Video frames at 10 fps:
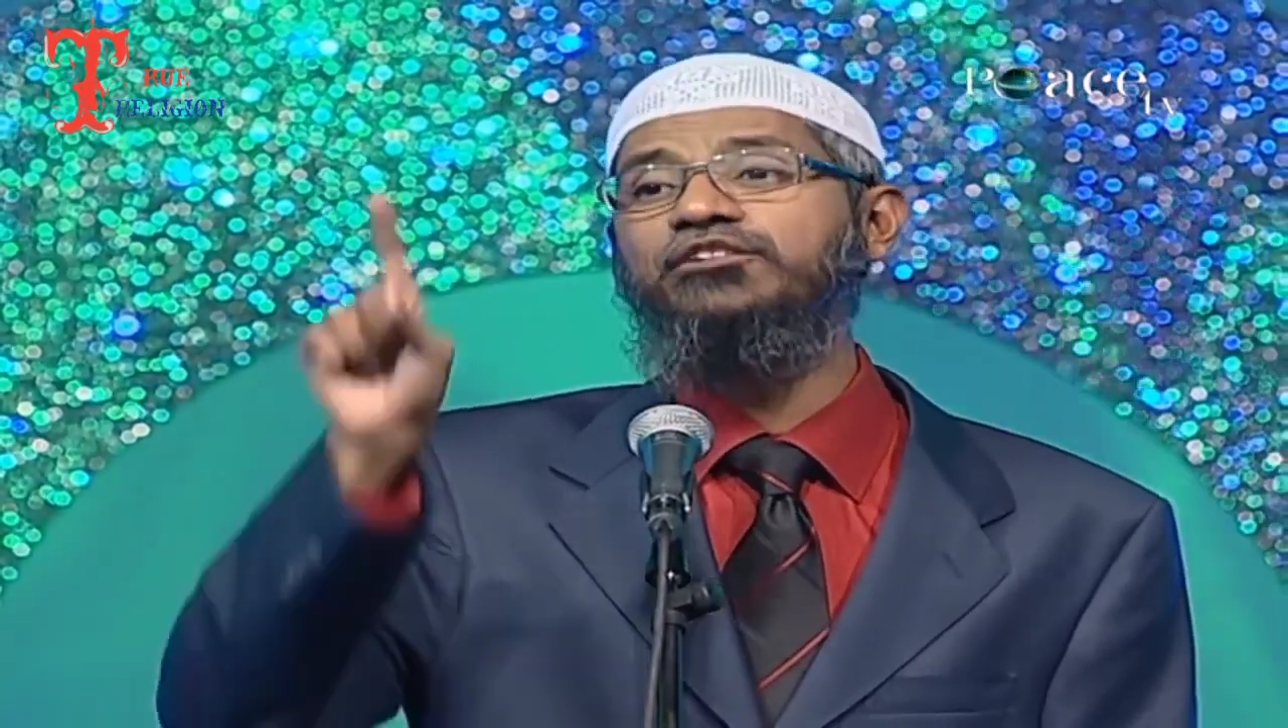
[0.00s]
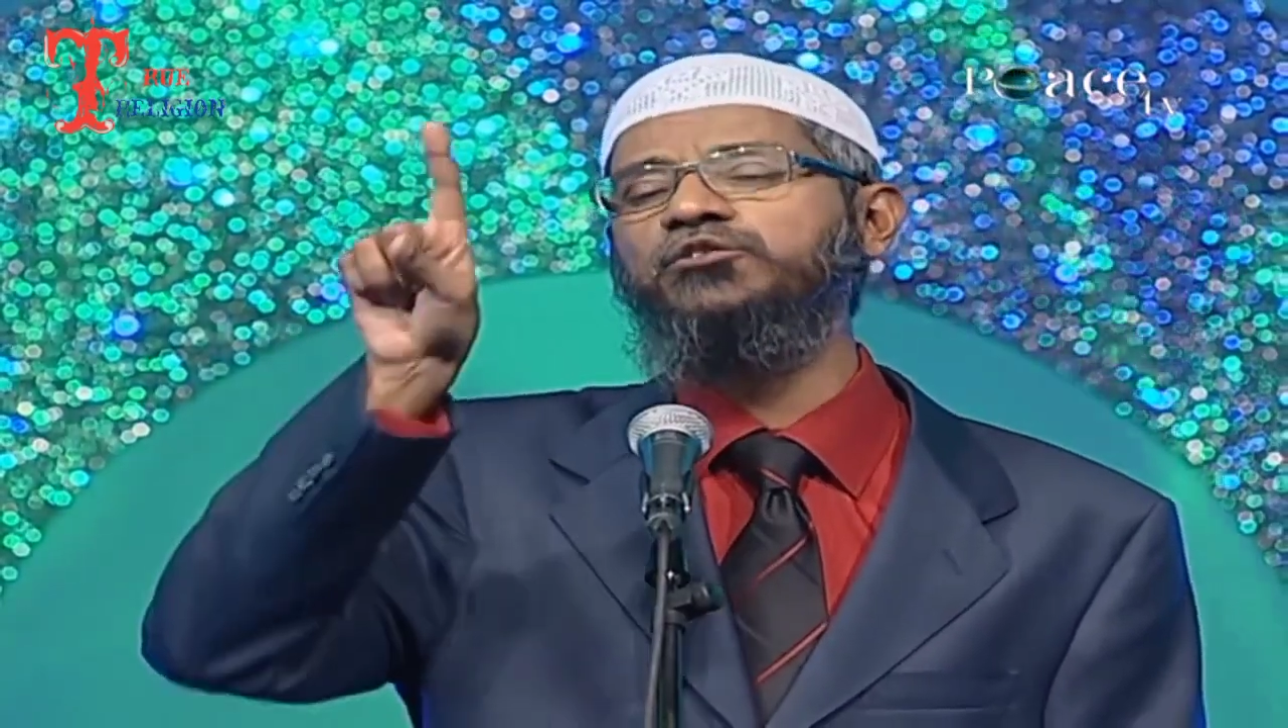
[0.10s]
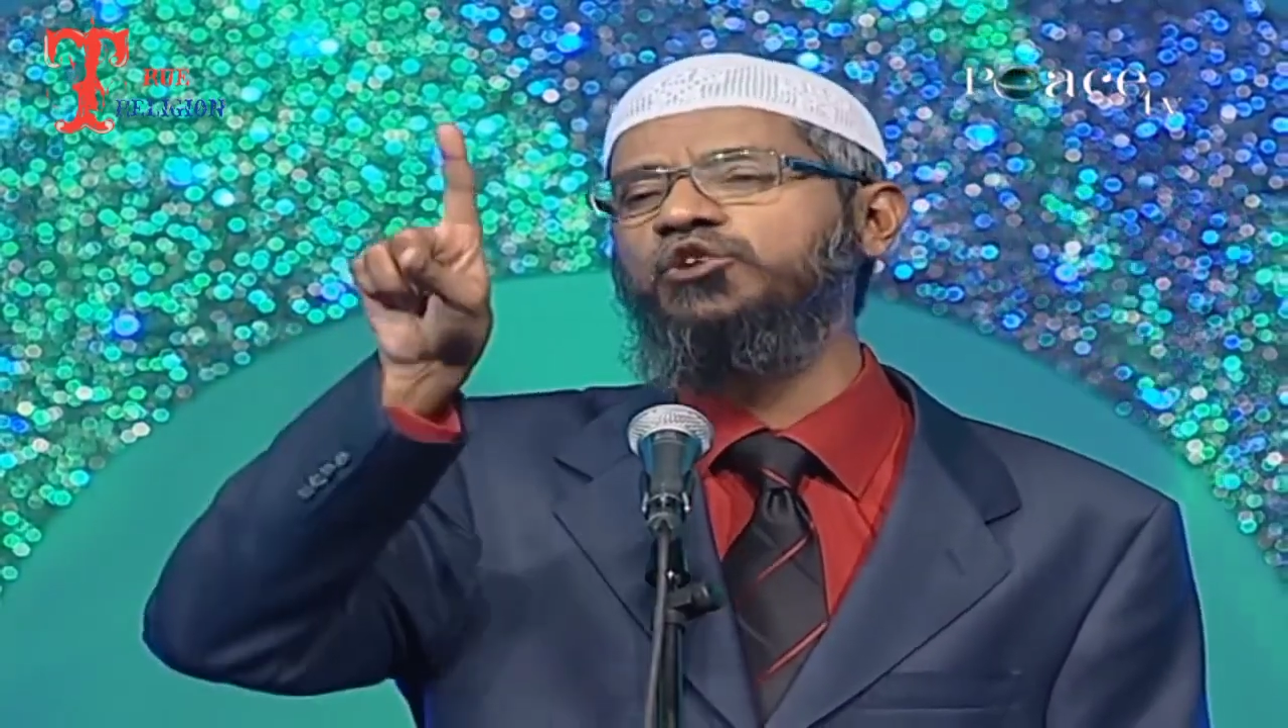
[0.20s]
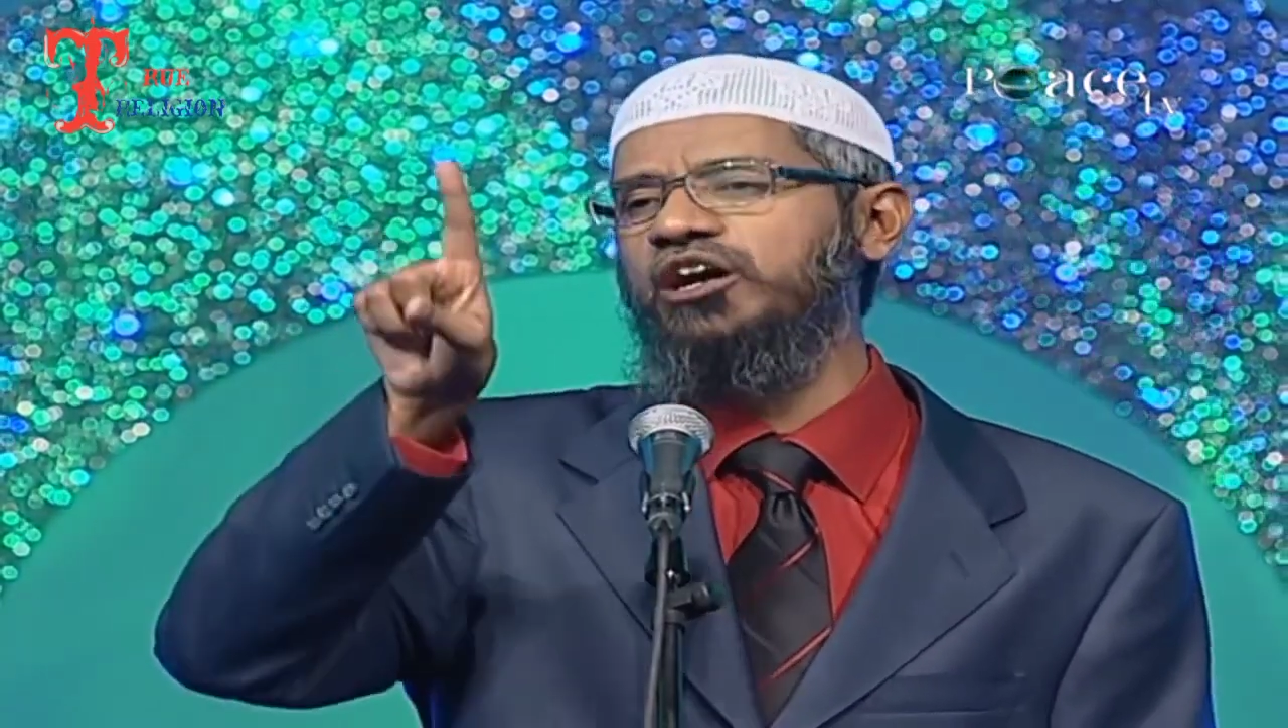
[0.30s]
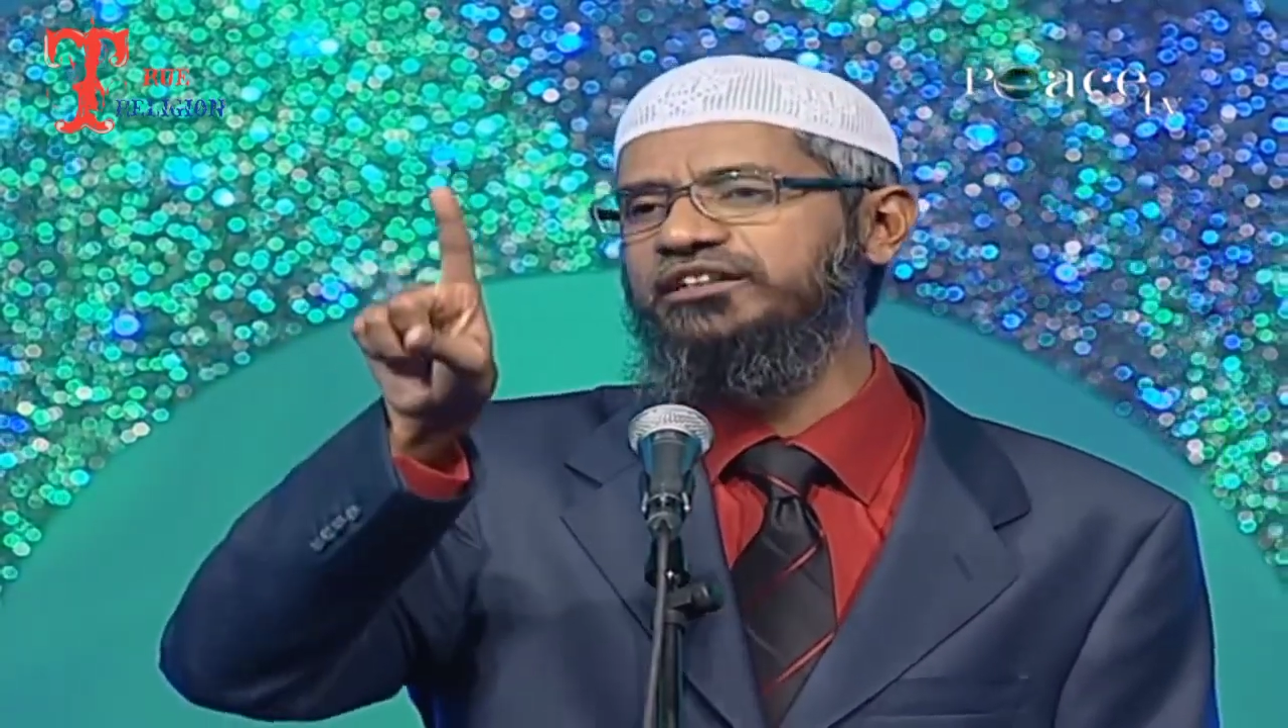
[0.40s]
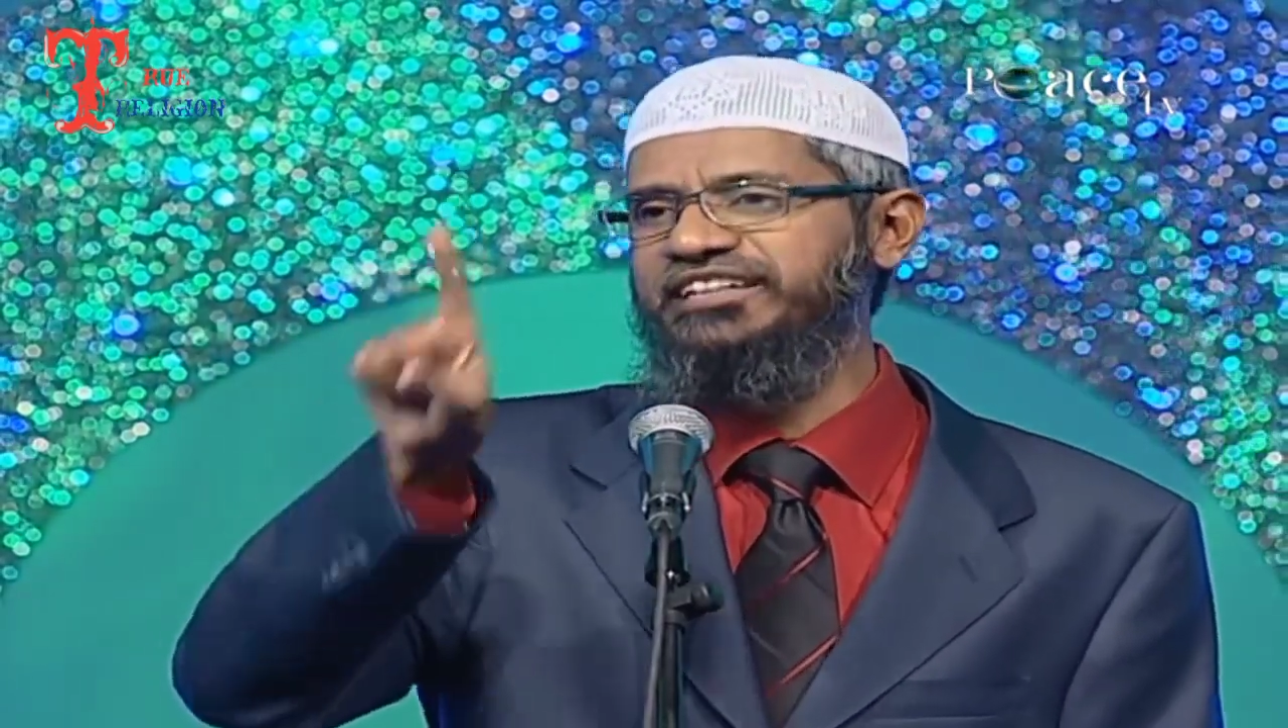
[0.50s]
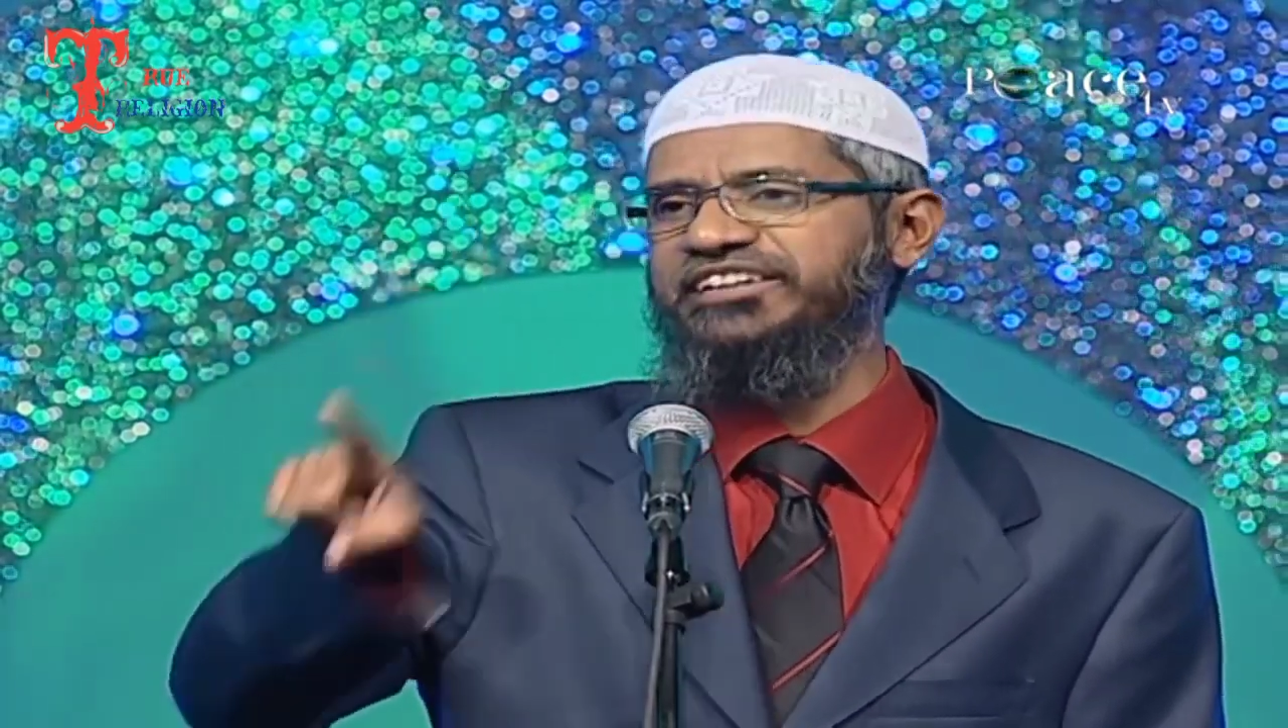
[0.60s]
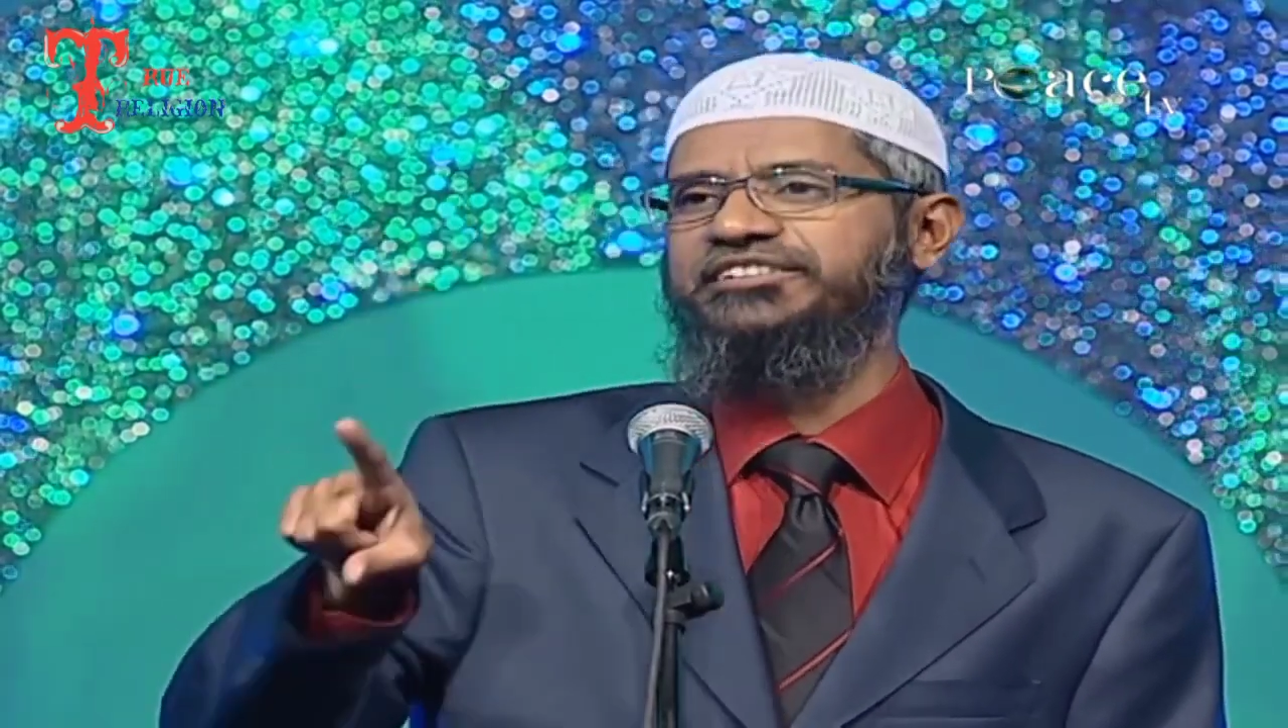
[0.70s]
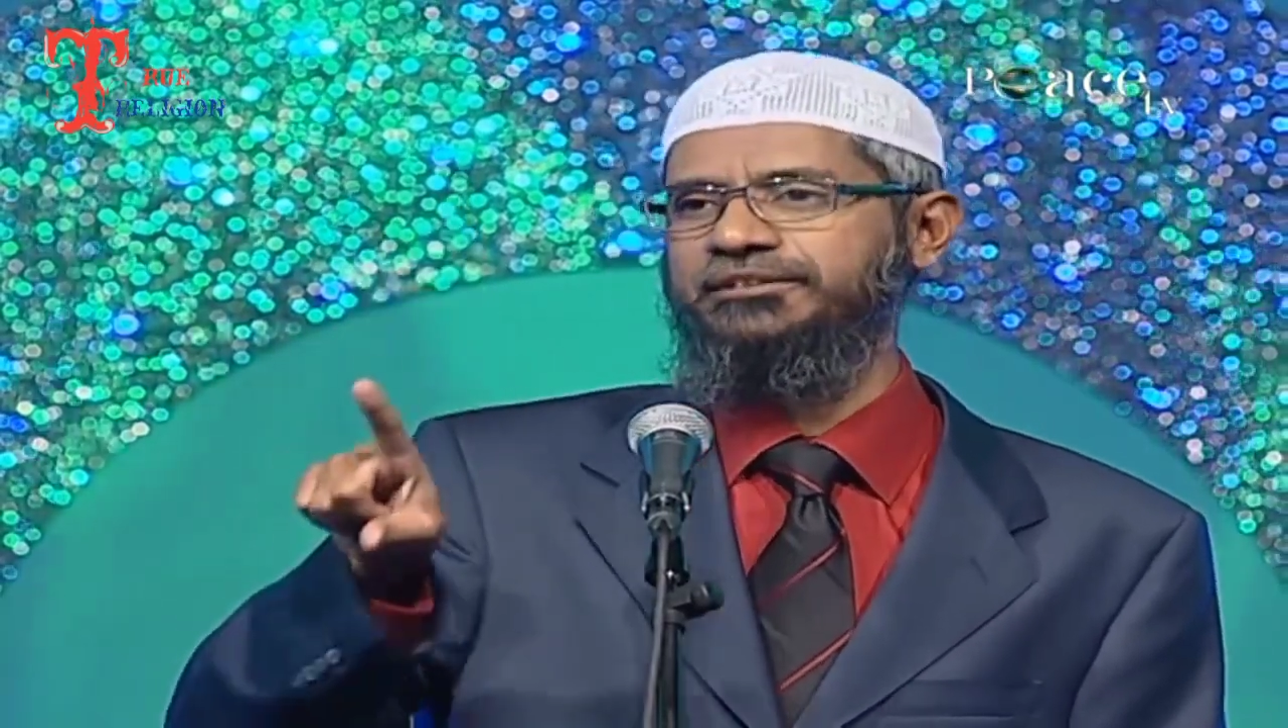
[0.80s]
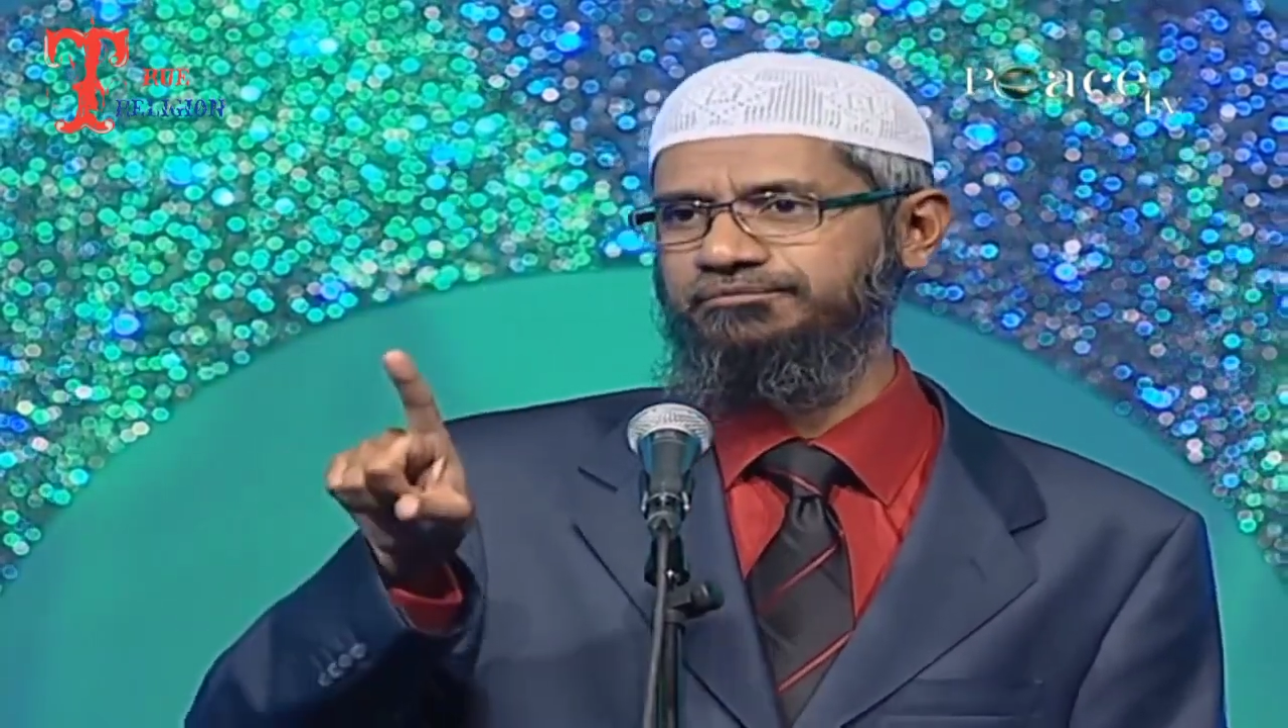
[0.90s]
he is also
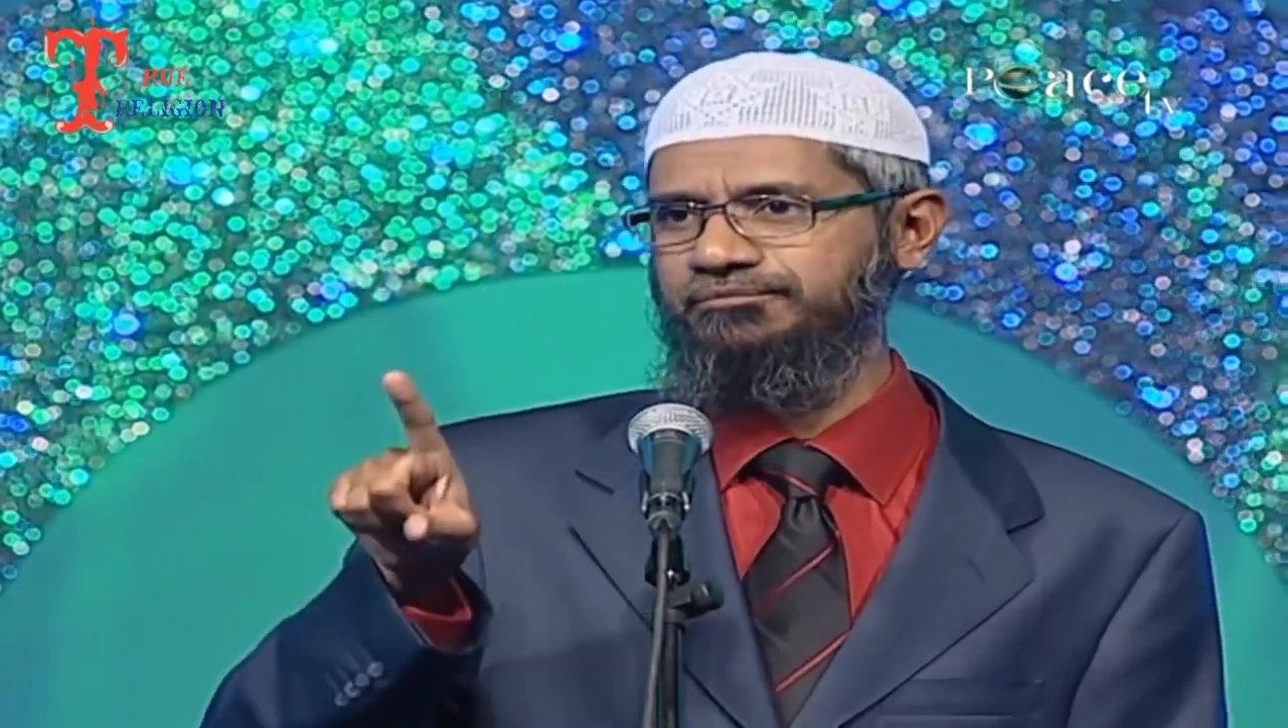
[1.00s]
just.